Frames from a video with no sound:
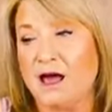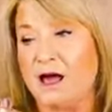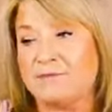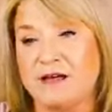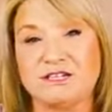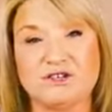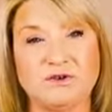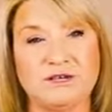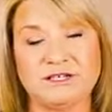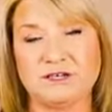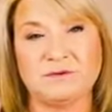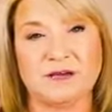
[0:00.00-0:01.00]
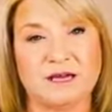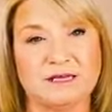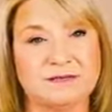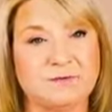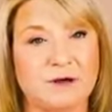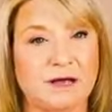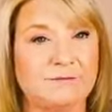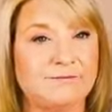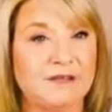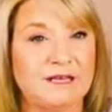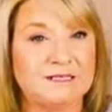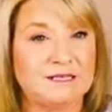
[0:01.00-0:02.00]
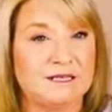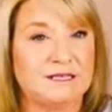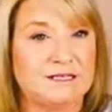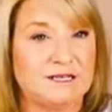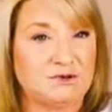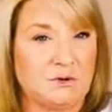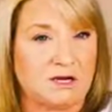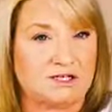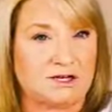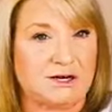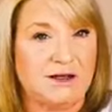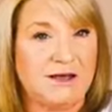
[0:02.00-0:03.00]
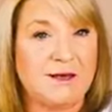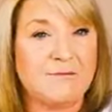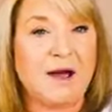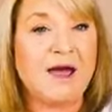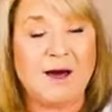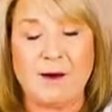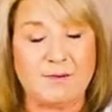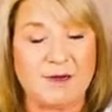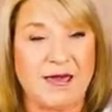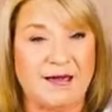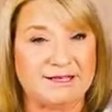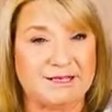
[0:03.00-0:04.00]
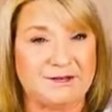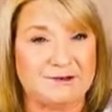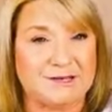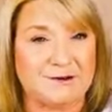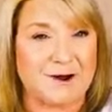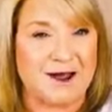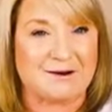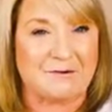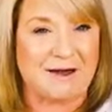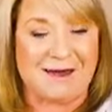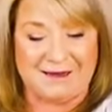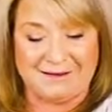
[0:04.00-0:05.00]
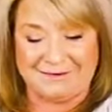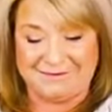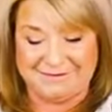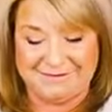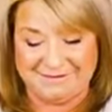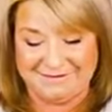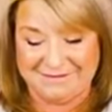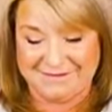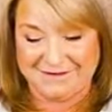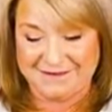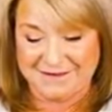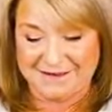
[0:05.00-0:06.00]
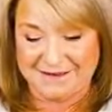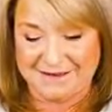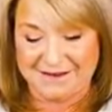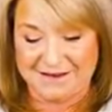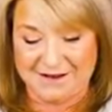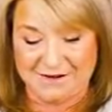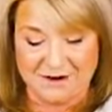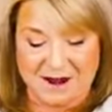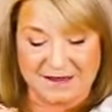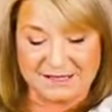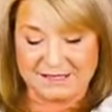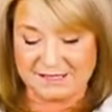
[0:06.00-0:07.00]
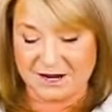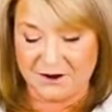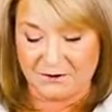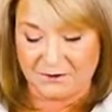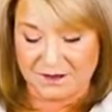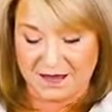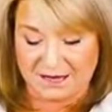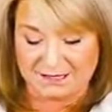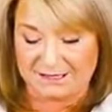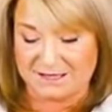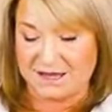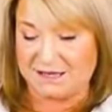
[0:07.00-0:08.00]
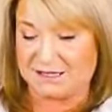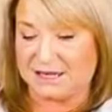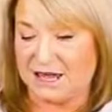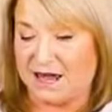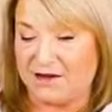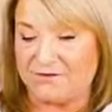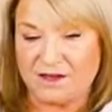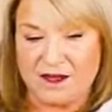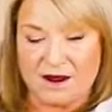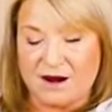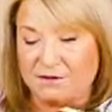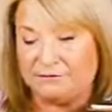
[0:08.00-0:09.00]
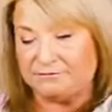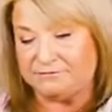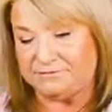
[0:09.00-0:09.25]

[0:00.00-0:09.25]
I'm not showing it to you because, well, it's in the dishwasher. My hubby had to use it right away. All right, so yes, this caviar.